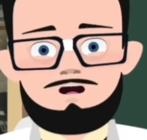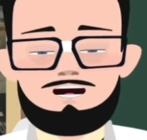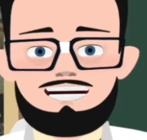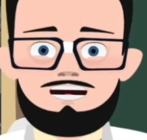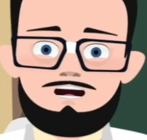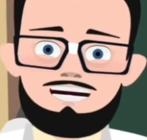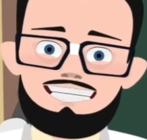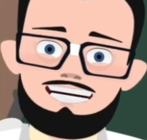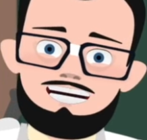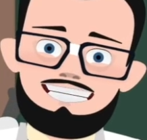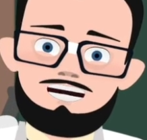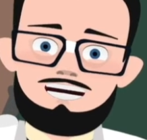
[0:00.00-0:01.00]
which is the
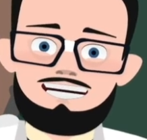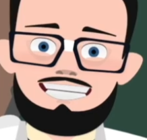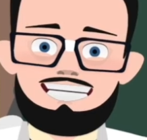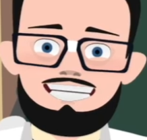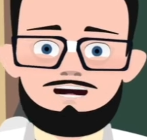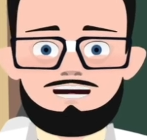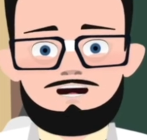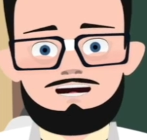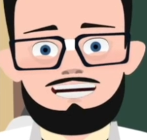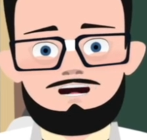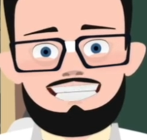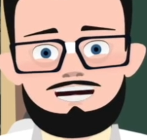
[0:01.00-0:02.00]
differential case or
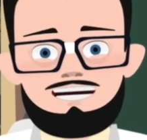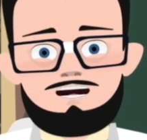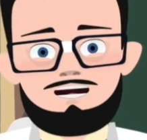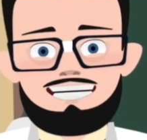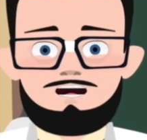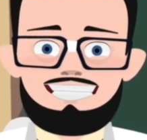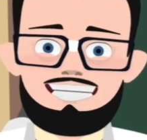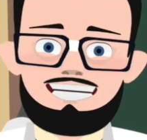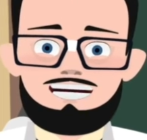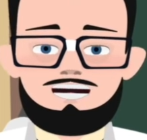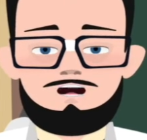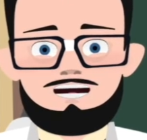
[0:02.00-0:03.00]
housing.
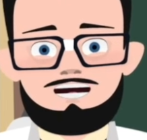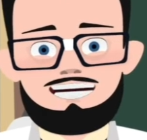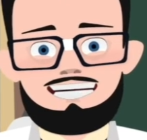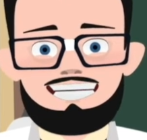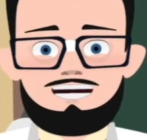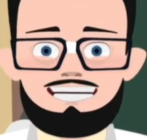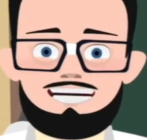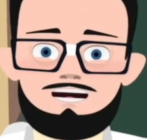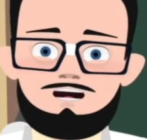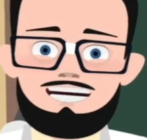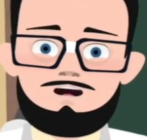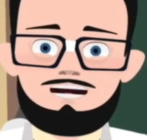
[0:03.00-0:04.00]
It's
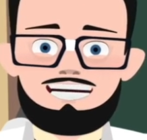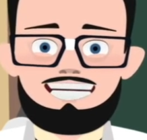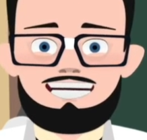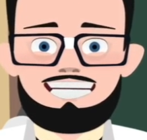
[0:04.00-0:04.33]
attached with 2